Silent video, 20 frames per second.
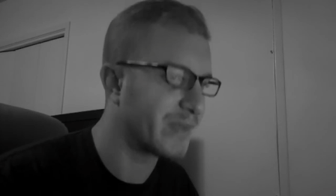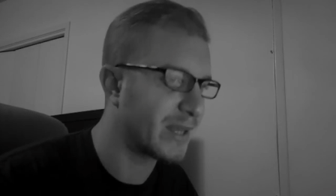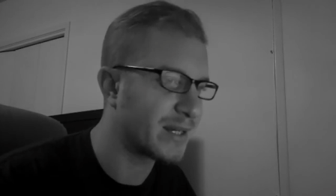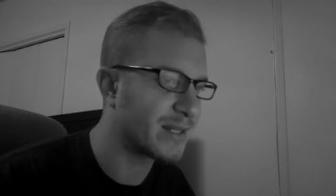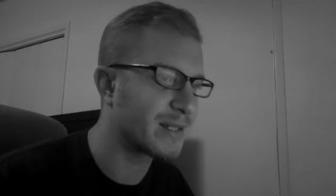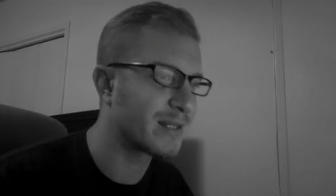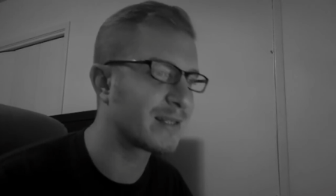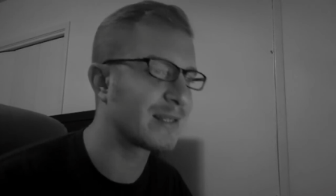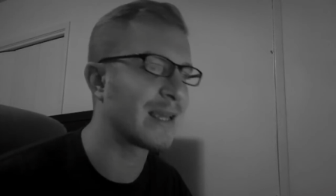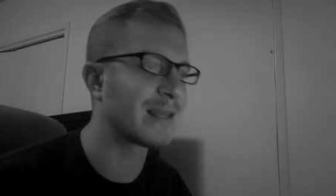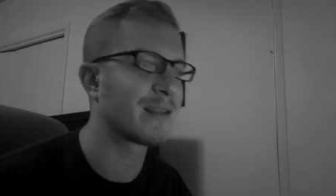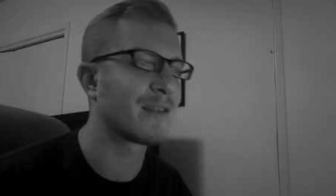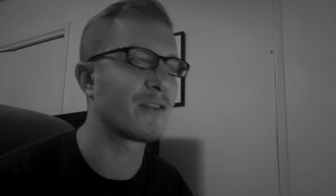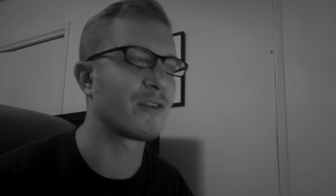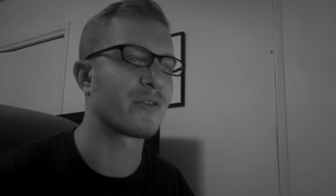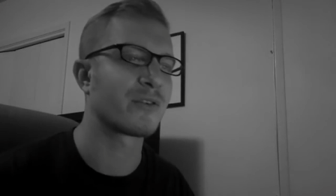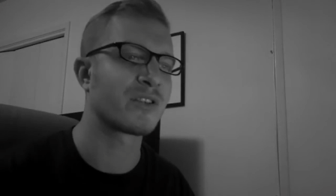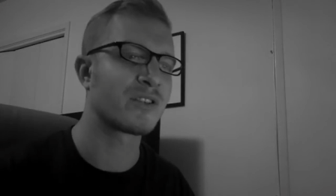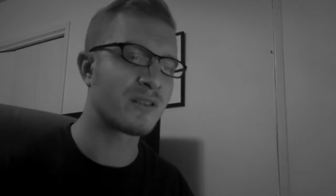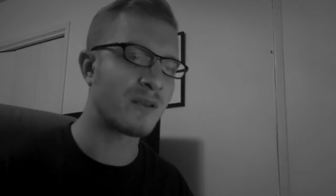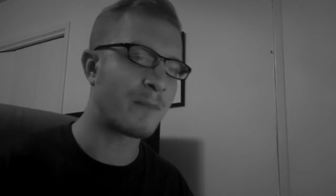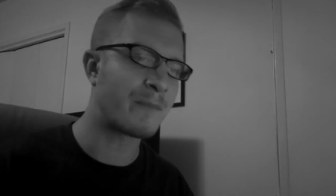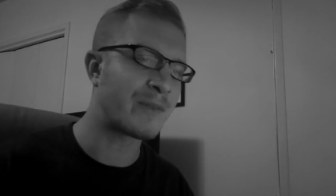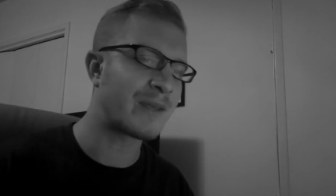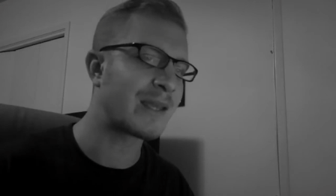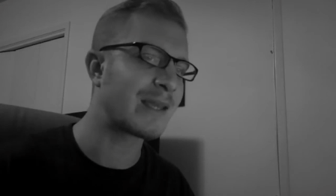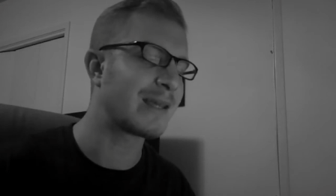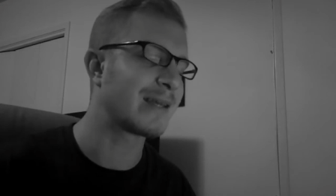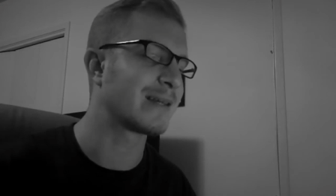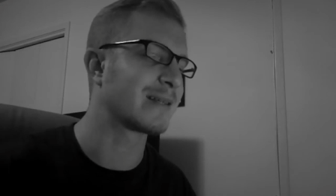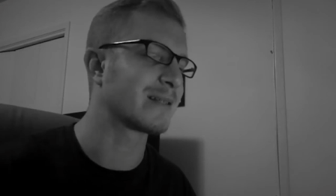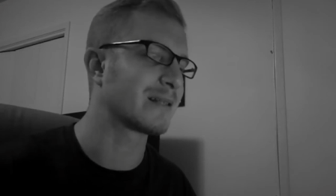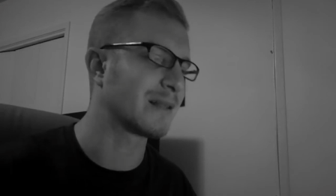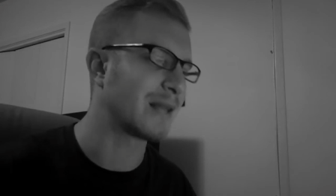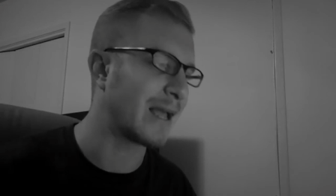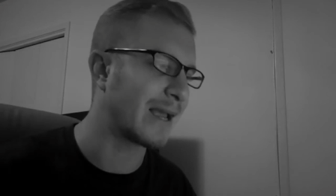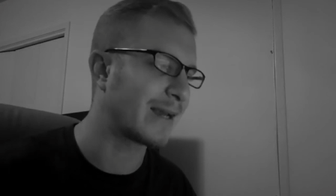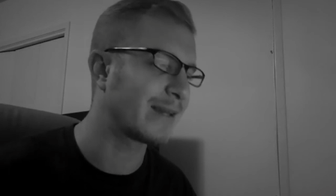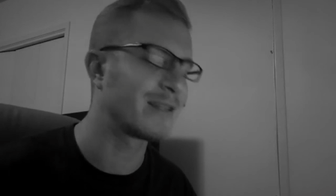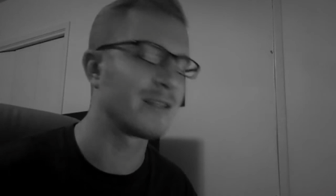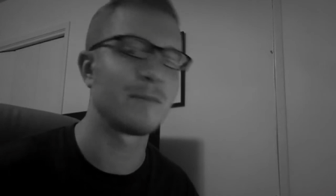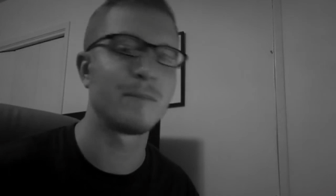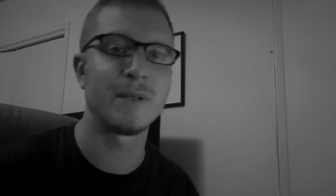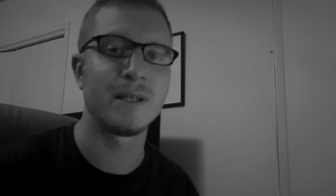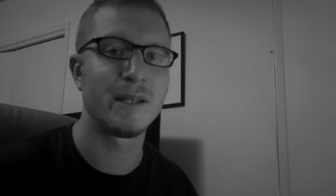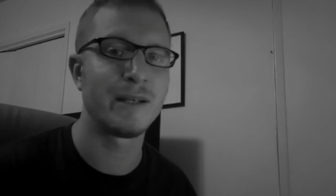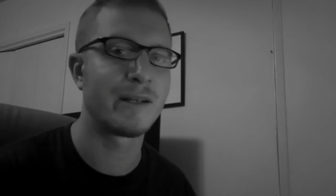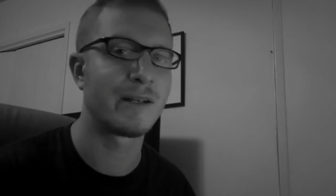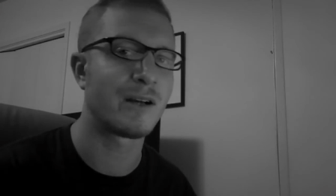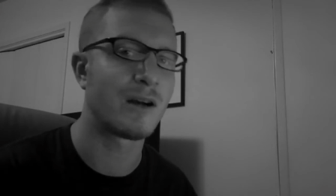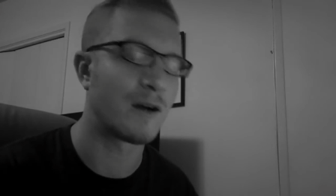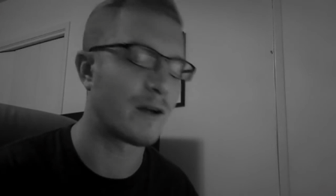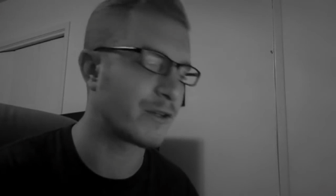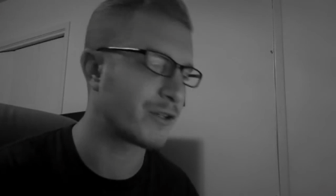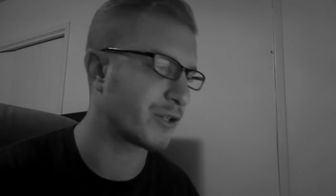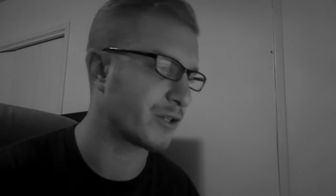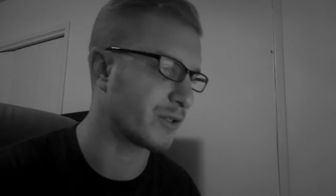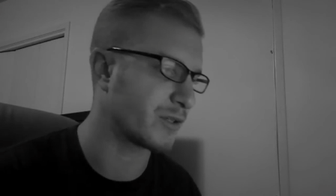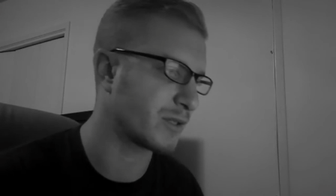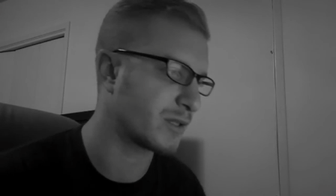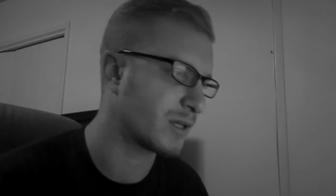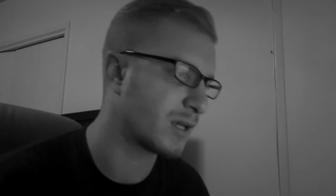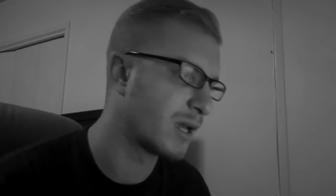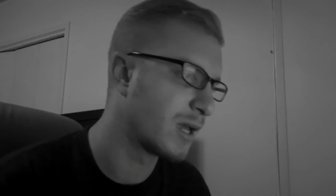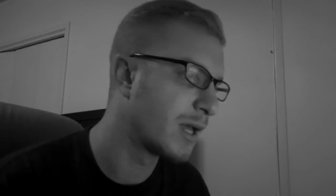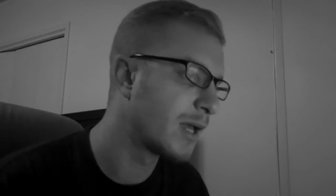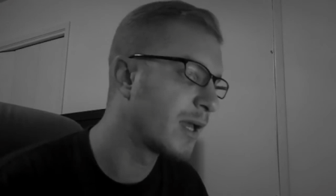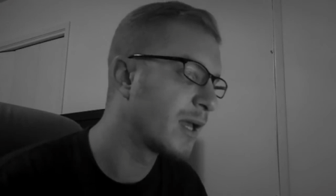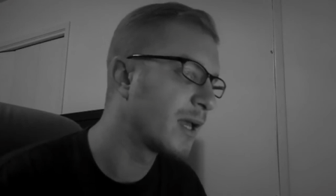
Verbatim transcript: That is to say that there is something it is like to be conscious.